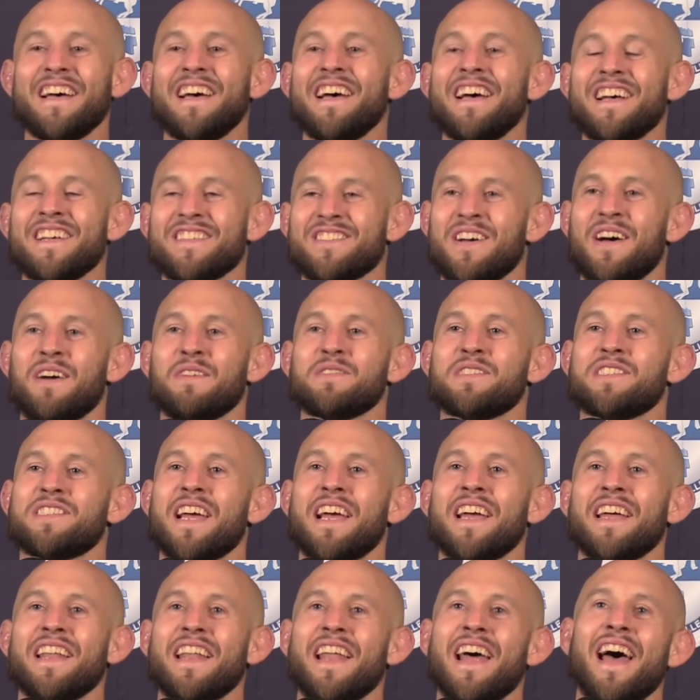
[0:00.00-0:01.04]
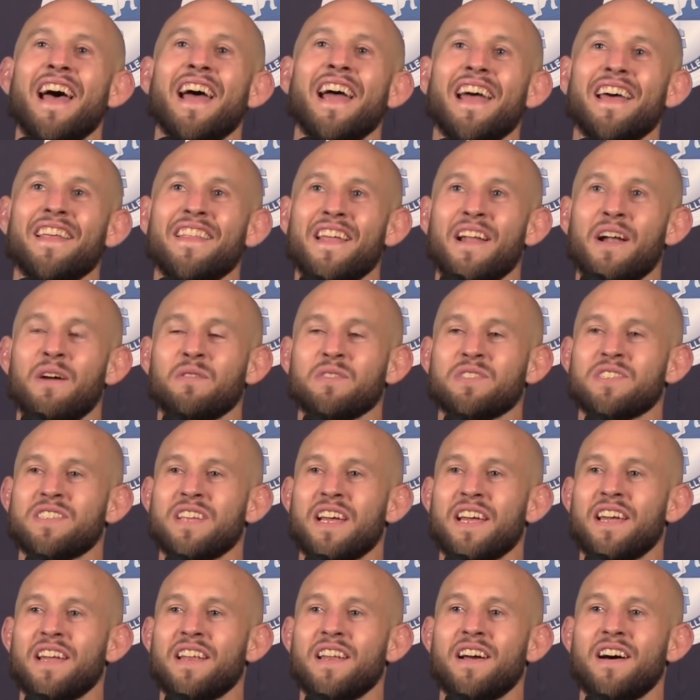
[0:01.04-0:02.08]
So I was saying that, and then I was
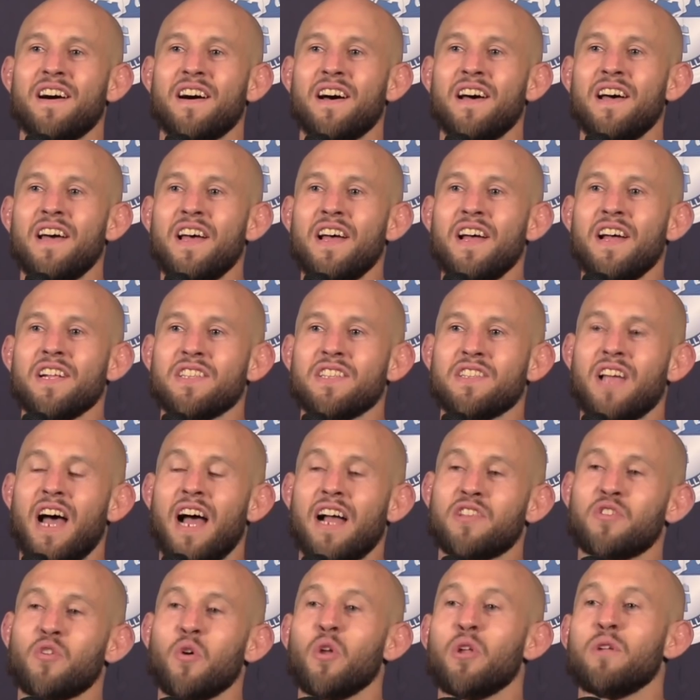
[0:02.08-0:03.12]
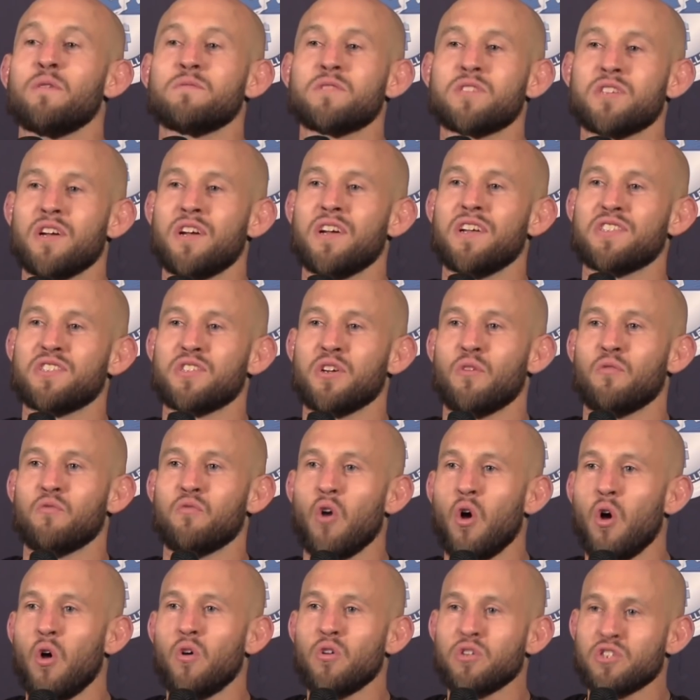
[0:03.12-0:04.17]
saying uh, I told him to to
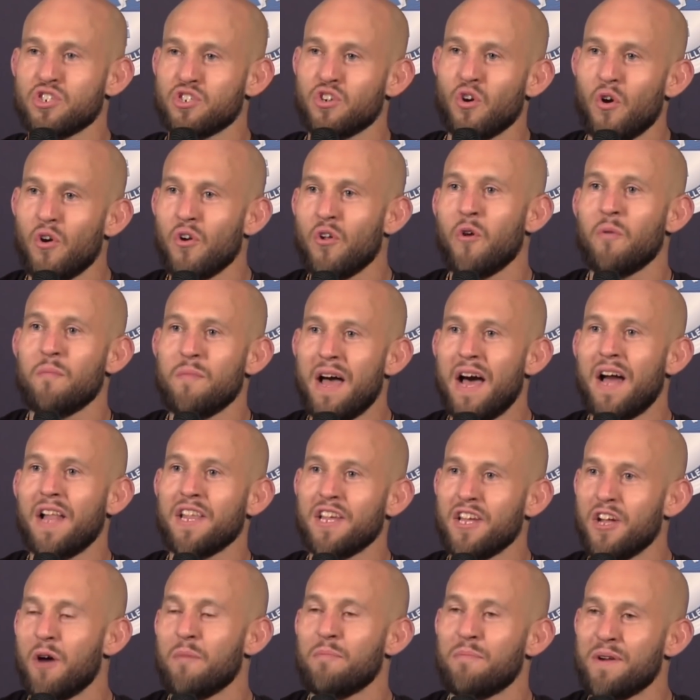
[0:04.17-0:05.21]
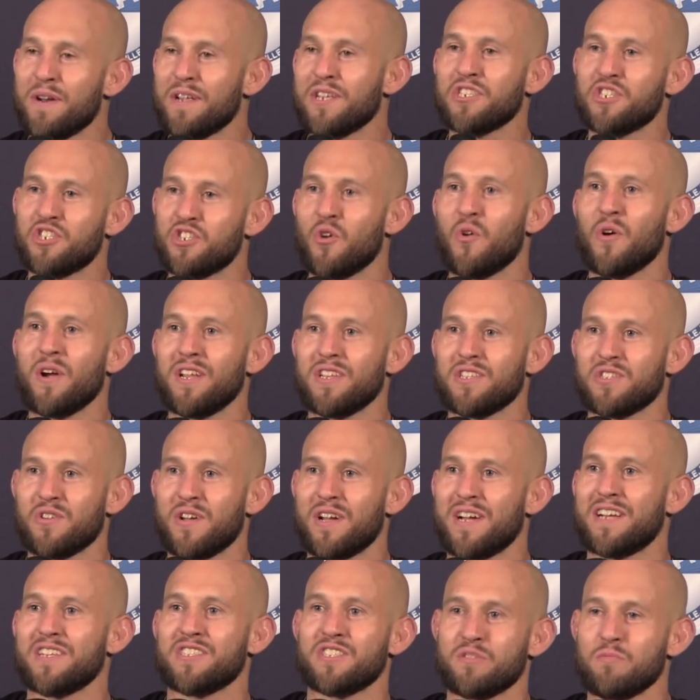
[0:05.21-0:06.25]
roll Sean O'Malley up in a joint
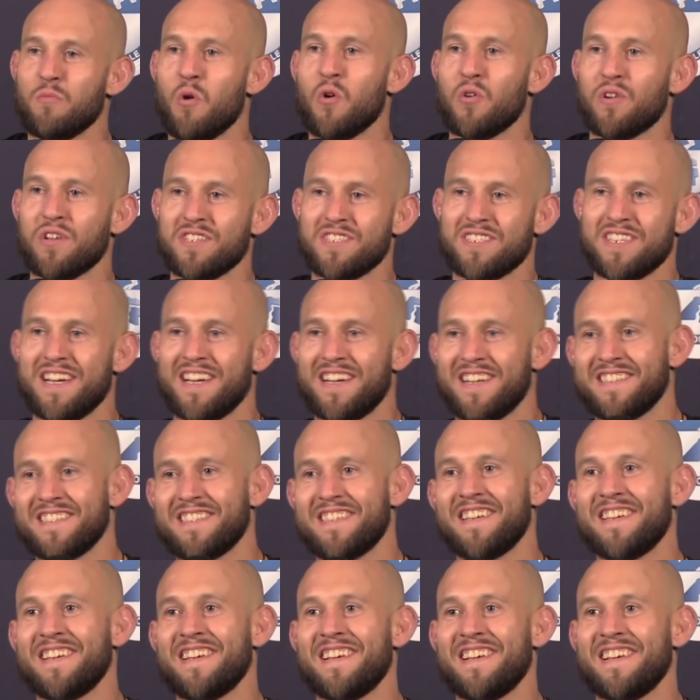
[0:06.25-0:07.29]
so I could smoke his ass.